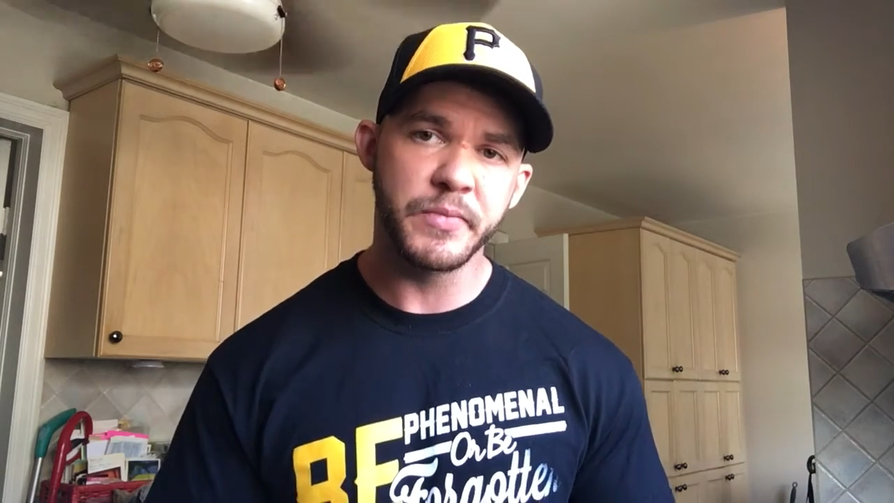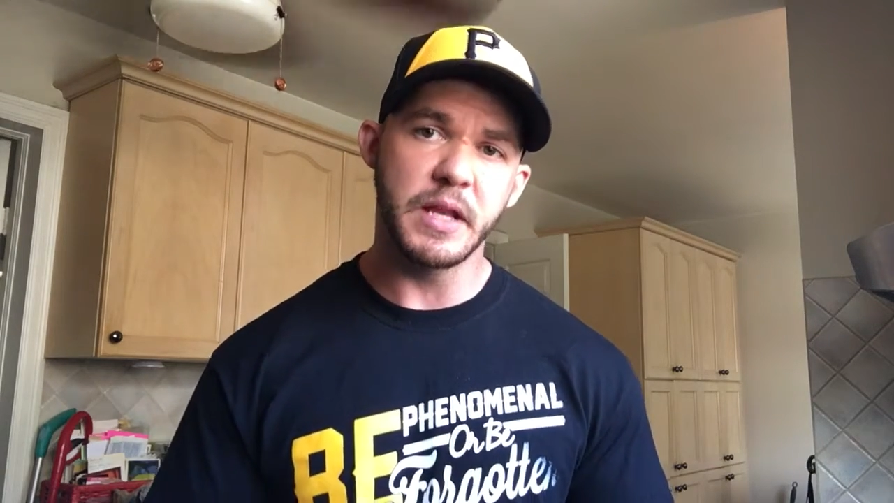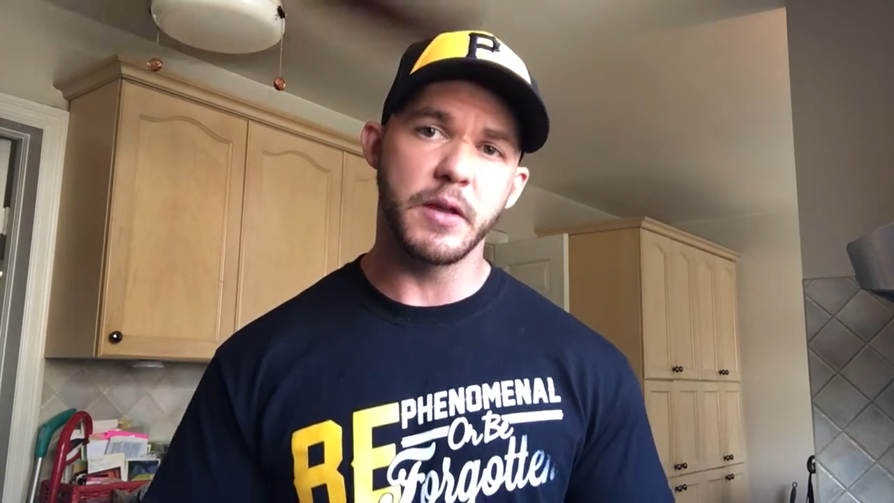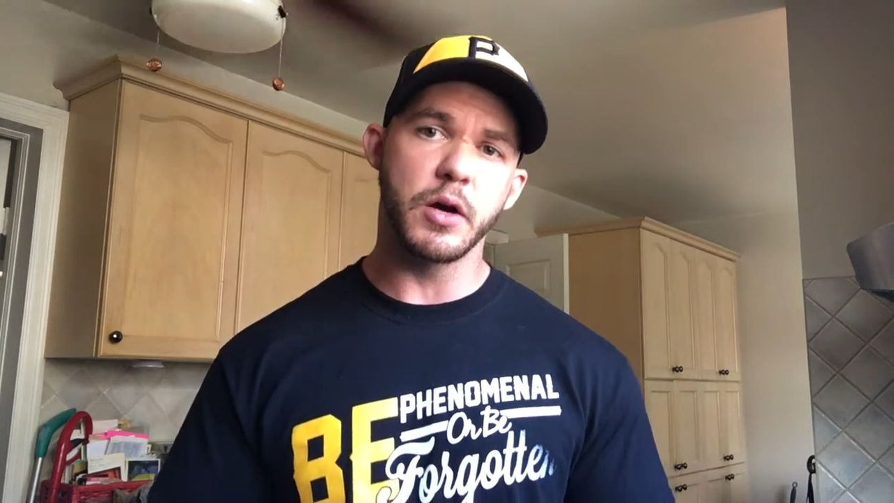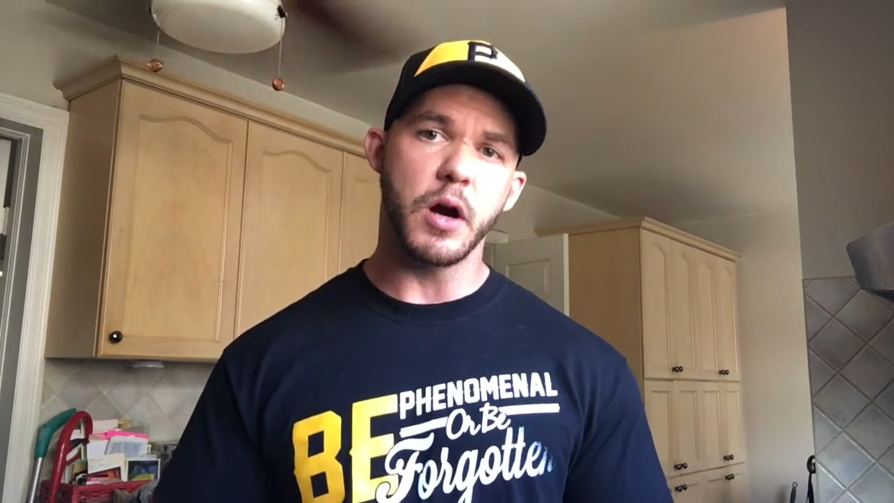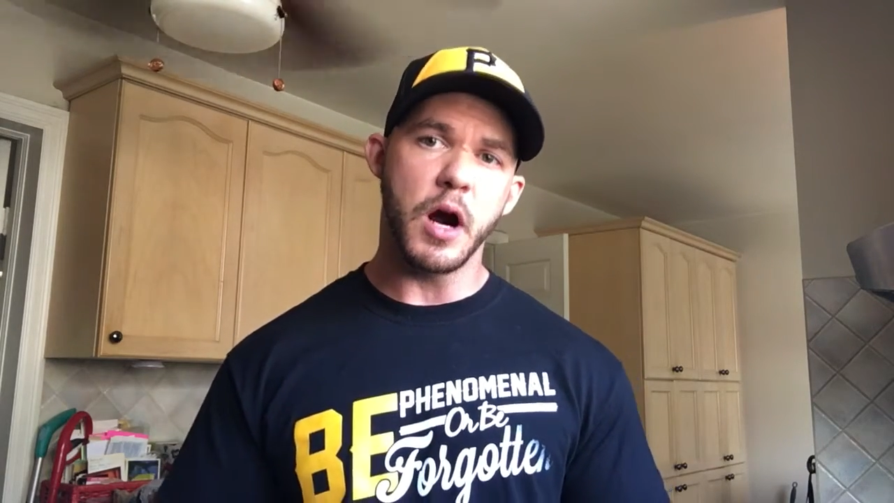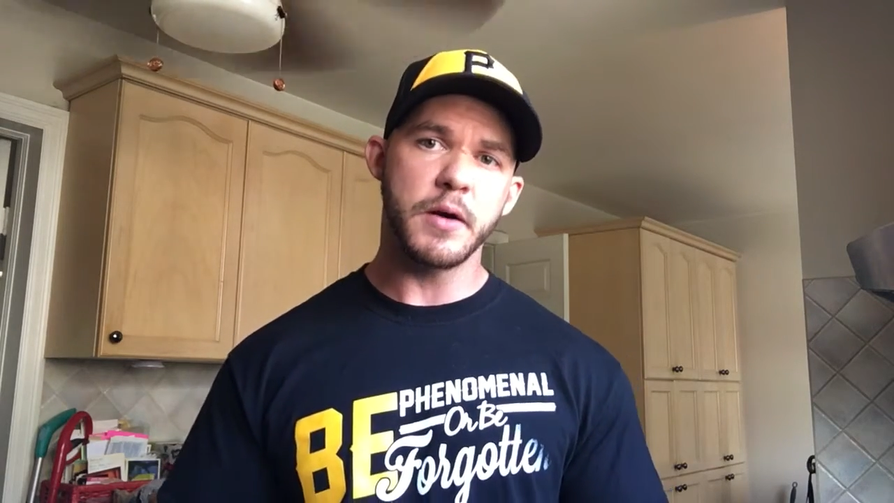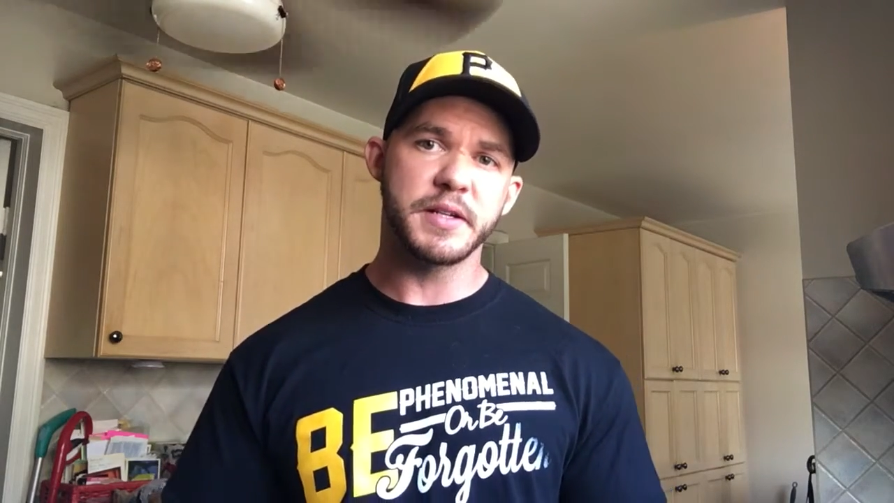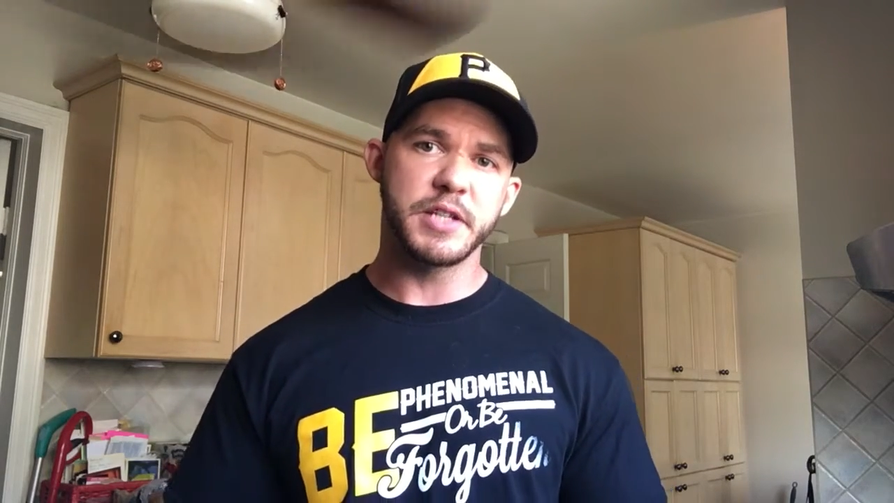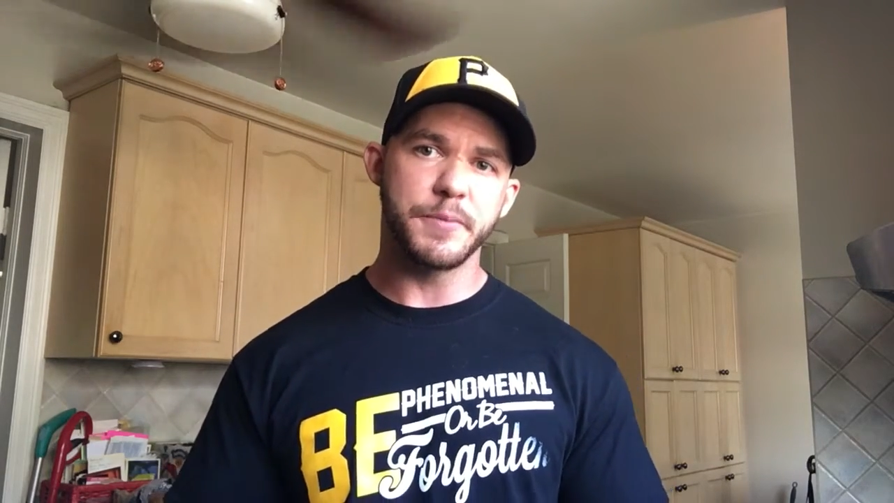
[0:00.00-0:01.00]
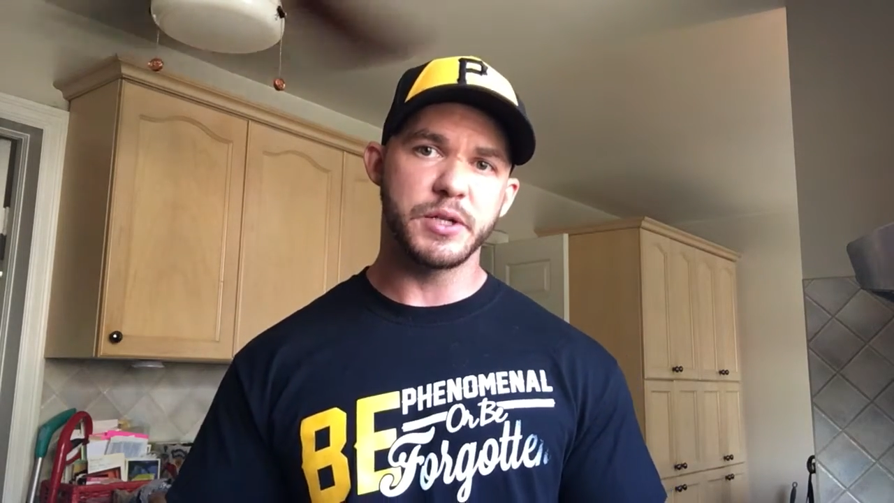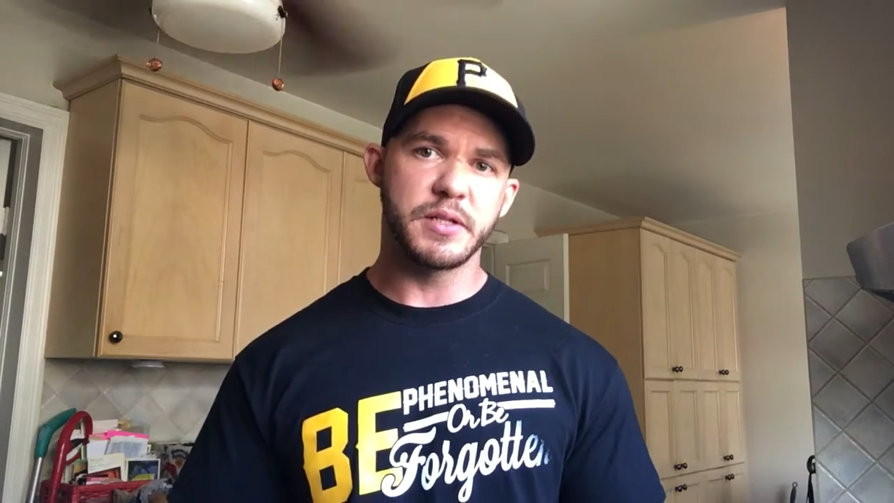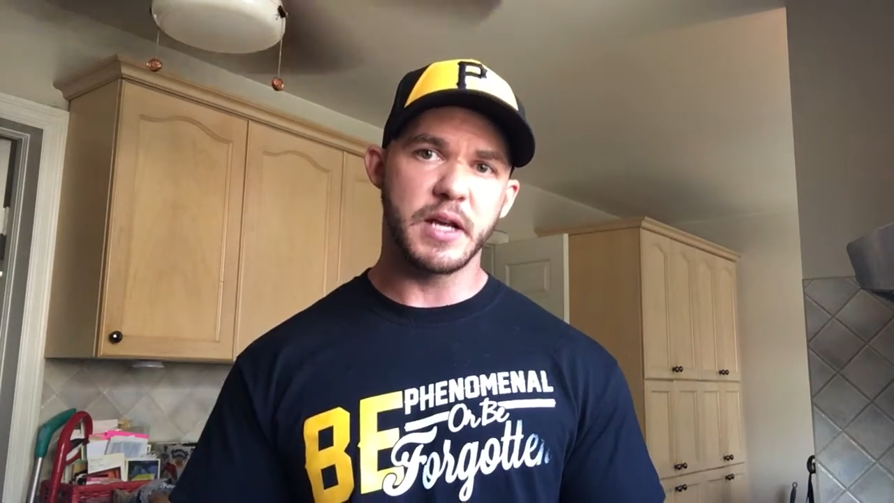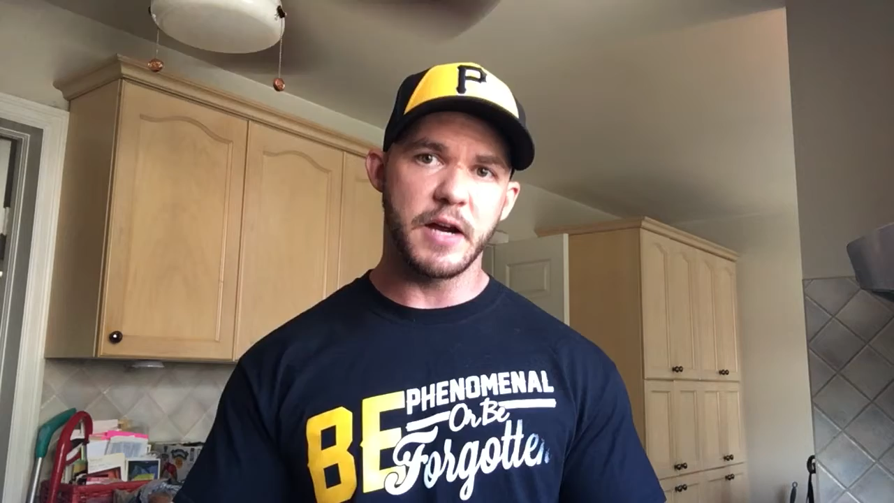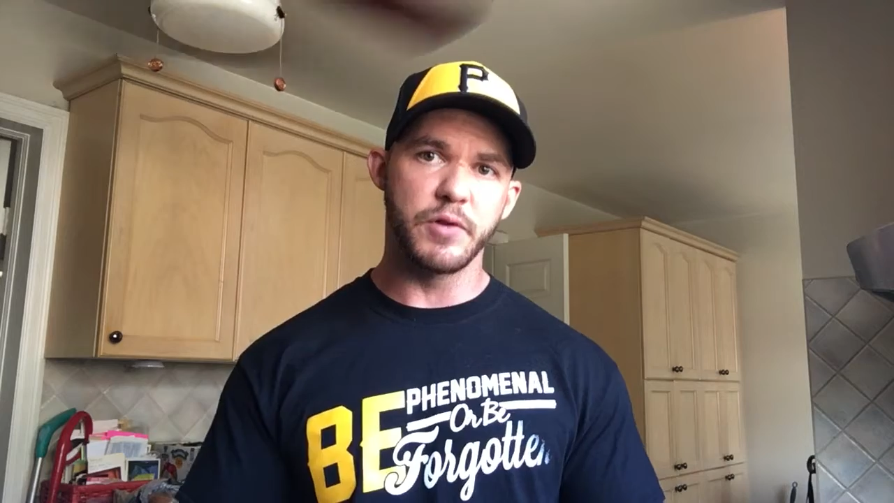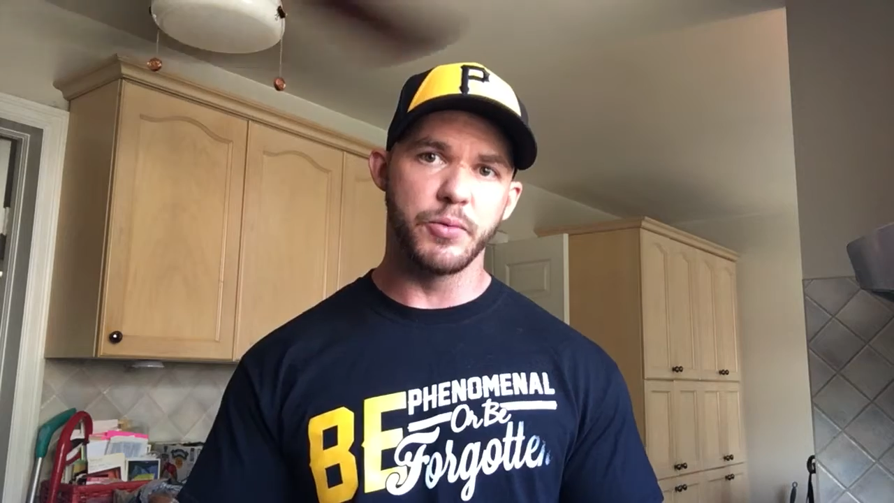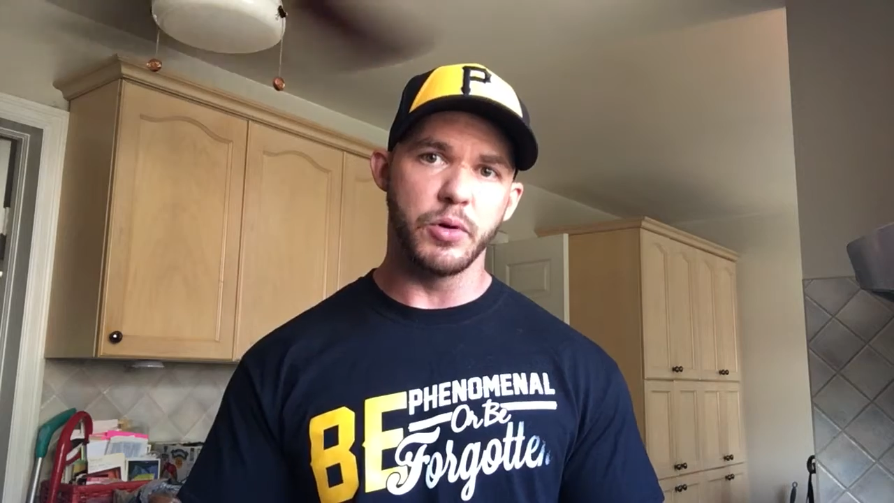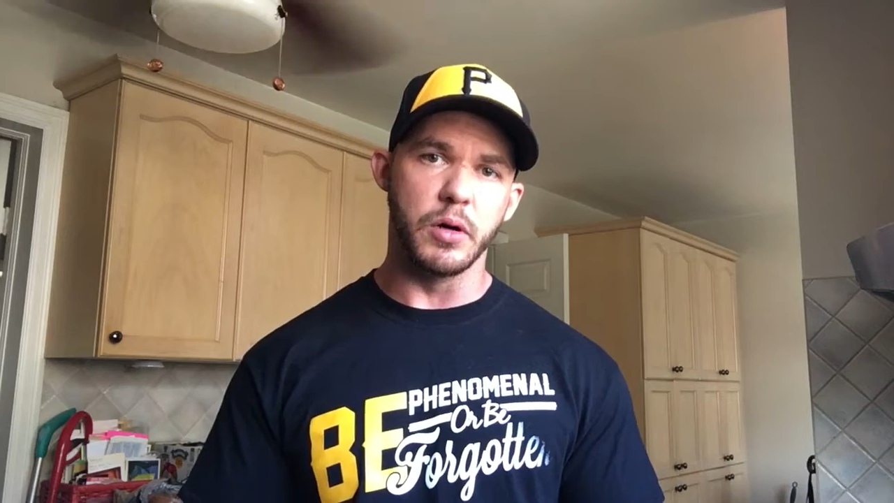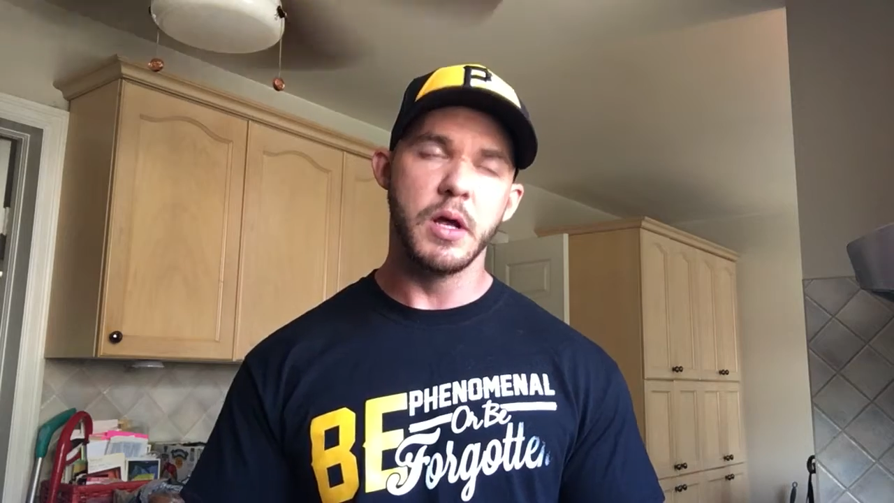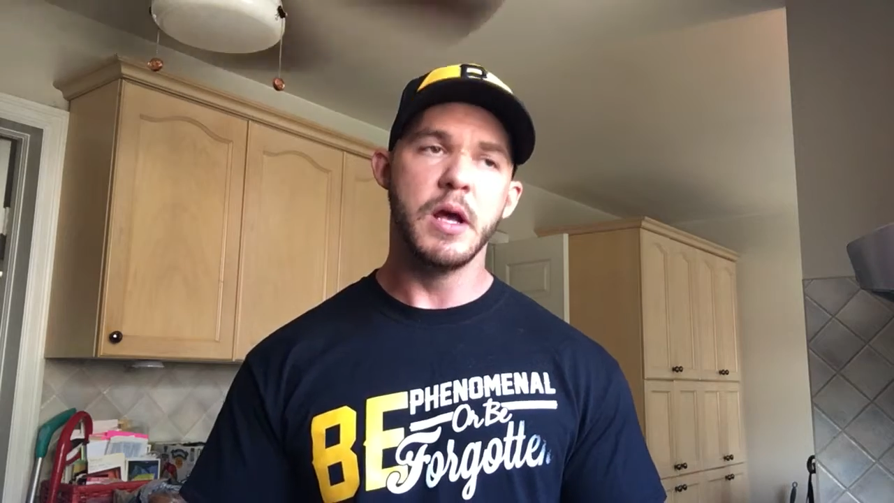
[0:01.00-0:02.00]
Now, there are exceptions to every
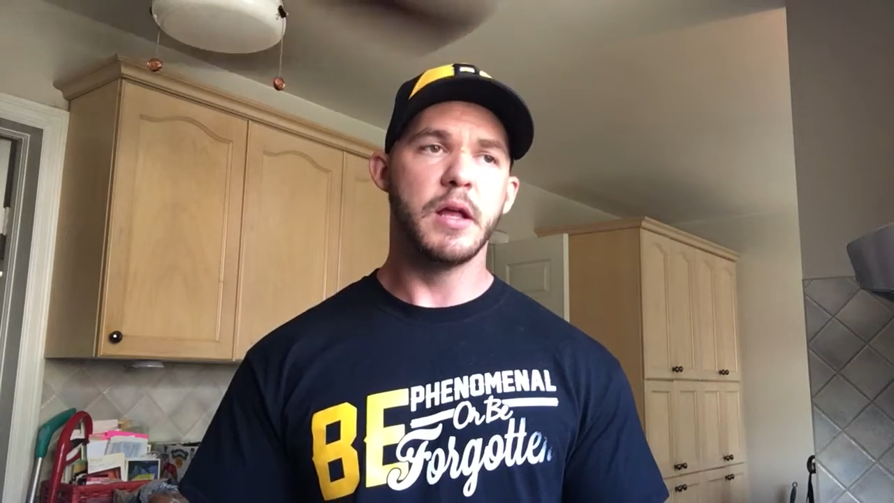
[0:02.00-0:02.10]
rule.